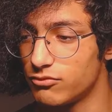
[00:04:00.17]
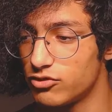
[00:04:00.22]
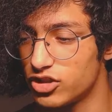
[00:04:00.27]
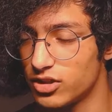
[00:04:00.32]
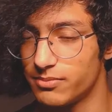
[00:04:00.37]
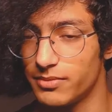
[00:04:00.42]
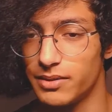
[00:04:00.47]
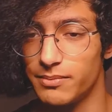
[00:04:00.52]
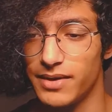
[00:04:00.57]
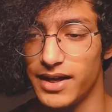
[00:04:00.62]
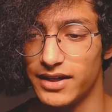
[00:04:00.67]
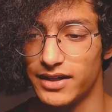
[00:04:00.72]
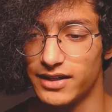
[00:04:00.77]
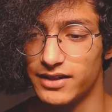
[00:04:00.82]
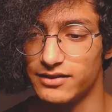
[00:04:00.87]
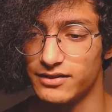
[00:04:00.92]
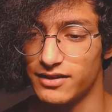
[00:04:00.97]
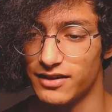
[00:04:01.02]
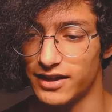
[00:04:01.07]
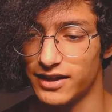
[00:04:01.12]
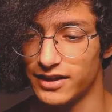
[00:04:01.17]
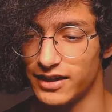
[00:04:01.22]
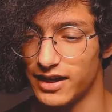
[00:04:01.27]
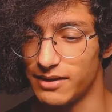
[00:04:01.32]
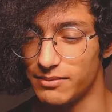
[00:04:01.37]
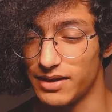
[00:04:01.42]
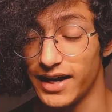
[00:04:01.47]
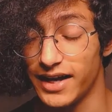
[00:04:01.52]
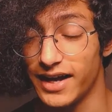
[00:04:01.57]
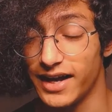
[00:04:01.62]
jumping back into that game.
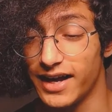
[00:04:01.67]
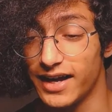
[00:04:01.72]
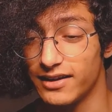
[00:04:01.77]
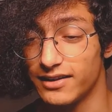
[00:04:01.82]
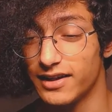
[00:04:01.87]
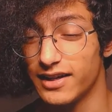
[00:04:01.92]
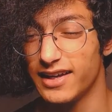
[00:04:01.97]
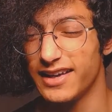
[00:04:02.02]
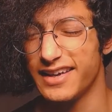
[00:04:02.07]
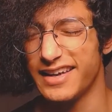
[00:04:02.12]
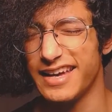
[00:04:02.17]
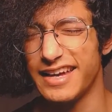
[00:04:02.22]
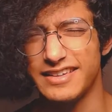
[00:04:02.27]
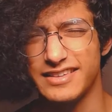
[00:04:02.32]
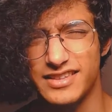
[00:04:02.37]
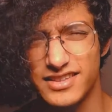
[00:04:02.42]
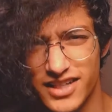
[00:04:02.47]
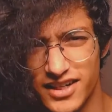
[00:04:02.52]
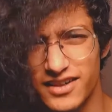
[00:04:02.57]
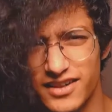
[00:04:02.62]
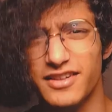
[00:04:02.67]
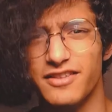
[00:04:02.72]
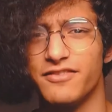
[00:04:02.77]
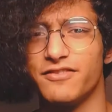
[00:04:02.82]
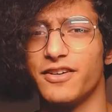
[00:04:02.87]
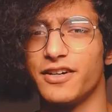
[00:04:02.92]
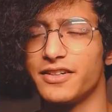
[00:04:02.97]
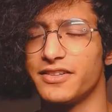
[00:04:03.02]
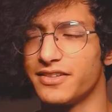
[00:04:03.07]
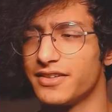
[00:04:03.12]
I had a ton of
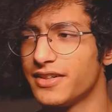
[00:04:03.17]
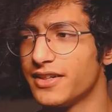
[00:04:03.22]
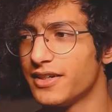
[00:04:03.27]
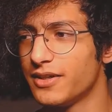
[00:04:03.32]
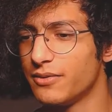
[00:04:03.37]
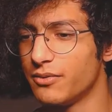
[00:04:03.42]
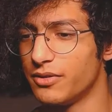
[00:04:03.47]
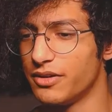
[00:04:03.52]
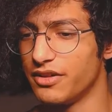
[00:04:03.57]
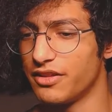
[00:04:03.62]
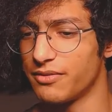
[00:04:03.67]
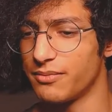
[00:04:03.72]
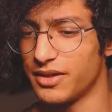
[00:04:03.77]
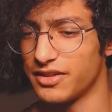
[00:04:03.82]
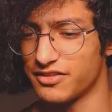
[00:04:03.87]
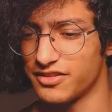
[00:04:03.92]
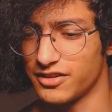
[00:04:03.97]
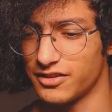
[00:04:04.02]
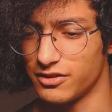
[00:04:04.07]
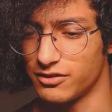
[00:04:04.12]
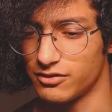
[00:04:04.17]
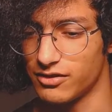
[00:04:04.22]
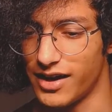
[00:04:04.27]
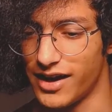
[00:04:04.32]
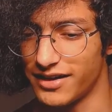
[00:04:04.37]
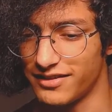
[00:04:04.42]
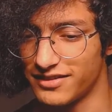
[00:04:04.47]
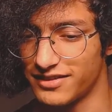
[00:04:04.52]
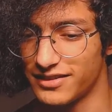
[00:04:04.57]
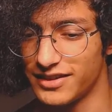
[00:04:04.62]
fun with Monster Hunter
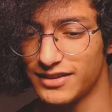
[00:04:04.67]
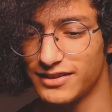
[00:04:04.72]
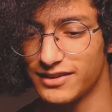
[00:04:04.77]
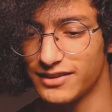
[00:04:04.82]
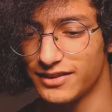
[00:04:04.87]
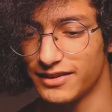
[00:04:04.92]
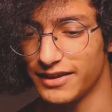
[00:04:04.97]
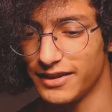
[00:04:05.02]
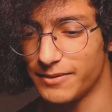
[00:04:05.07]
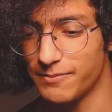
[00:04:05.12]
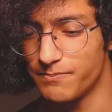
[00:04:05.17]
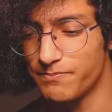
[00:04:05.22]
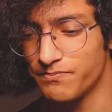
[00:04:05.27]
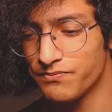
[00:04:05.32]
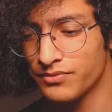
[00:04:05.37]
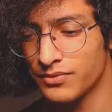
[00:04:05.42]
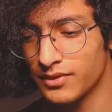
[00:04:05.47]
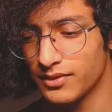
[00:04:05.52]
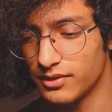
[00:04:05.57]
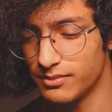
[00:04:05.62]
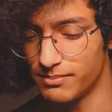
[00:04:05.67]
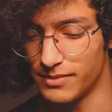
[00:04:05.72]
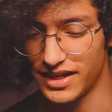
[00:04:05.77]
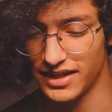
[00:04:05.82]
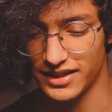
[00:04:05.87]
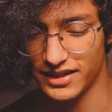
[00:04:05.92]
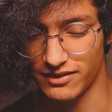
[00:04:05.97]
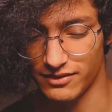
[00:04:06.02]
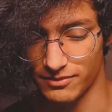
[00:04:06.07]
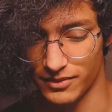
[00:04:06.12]
Rise, literally
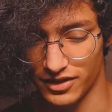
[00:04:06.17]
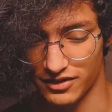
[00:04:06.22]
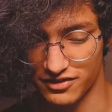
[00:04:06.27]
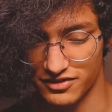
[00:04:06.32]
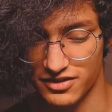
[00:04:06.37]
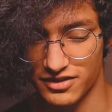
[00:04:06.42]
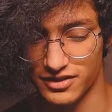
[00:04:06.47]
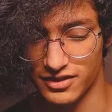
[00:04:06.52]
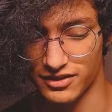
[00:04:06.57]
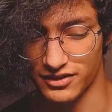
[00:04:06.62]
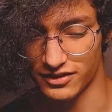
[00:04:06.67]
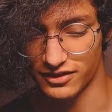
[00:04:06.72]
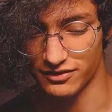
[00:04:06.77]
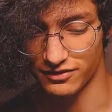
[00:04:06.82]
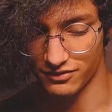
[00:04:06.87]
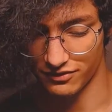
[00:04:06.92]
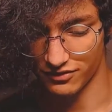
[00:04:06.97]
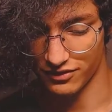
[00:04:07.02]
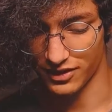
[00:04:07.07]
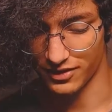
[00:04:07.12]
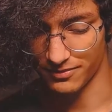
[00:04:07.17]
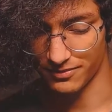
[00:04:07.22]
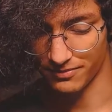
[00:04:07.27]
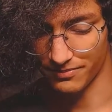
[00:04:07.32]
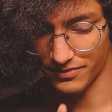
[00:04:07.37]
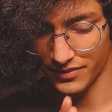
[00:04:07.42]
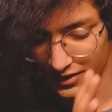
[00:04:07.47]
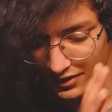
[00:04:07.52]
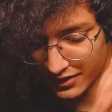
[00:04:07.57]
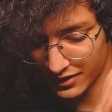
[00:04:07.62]
making Monster Hunter
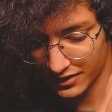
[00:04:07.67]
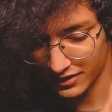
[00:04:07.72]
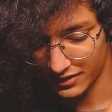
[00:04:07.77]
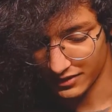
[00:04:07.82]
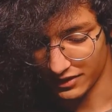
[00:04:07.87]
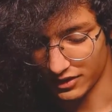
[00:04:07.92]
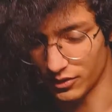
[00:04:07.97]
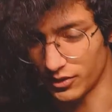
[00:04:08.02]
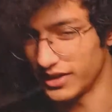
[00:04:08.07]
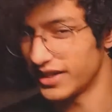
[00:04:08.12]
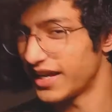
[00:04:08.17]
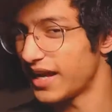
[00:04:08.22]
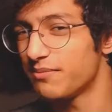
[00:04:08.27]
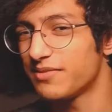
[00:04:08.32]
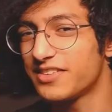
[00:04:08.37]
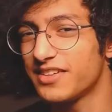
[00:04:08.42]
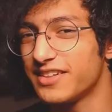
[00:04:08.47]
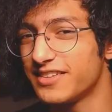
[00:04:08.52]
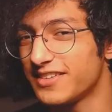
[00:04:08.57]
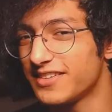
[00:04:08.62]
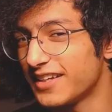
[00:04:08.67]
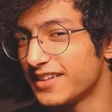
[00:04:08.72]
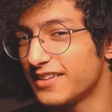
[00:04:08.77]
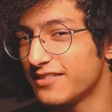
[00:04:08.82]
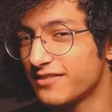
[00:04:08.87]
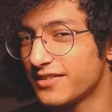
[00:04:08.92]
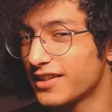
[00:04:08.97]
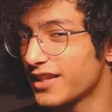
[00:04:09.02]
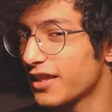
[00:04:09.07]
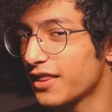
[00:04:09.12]
from, you know, a game series I
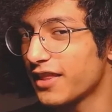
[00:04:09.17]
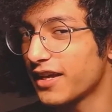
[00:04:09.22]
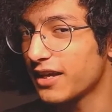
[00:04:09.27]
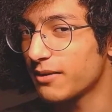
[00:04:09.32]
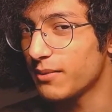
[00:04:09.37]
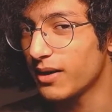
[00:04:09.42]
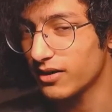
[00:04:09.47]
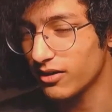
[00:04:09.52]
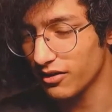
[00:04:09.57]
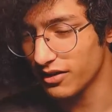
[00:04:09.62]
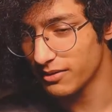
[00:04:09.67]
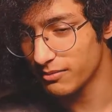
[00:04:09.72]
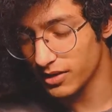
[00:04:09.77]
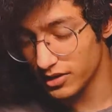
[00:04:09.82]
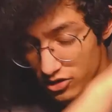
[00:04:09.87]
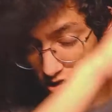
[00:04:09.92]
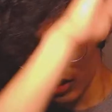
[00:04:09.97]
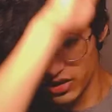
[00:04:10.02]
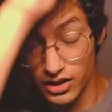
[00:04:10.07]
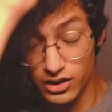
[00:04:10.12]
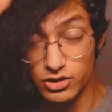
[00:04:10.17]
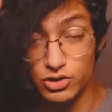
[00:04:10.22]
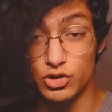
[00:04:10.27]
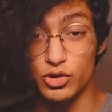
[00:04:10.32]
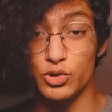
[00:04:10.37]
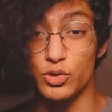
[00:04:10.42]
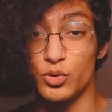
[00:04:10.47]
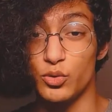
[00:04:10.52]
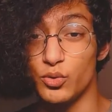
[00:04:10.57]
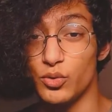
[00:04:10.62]
didn't really think about all that much
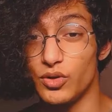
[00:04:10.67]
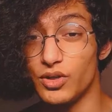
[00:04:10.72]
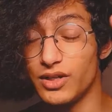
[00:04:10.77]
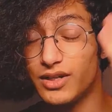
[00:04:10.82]
to